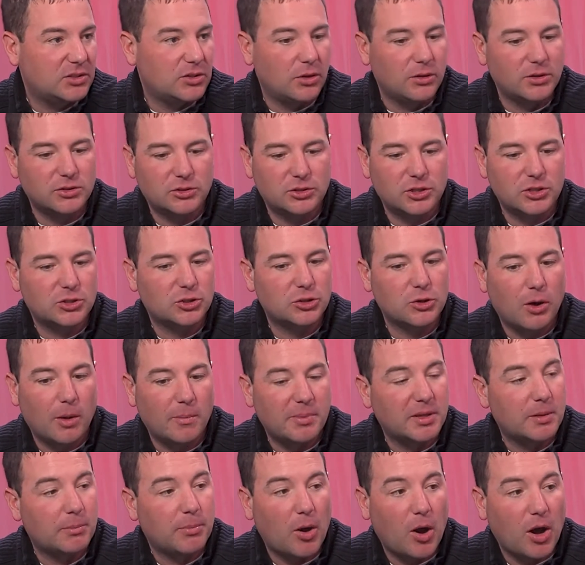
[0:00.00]
So it's just okay. show up
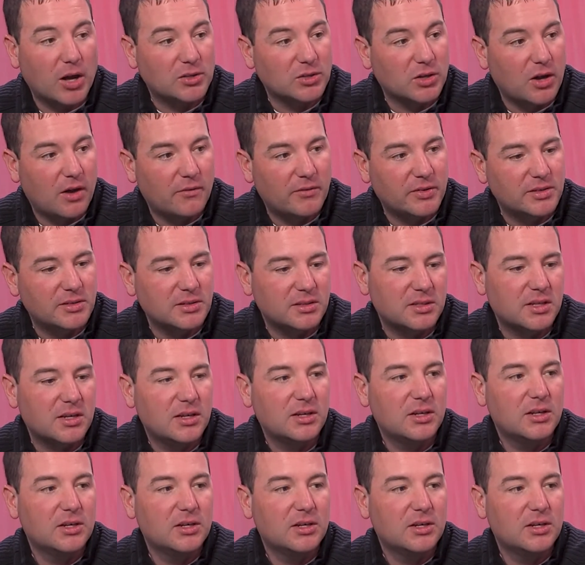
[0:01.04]
at the box office.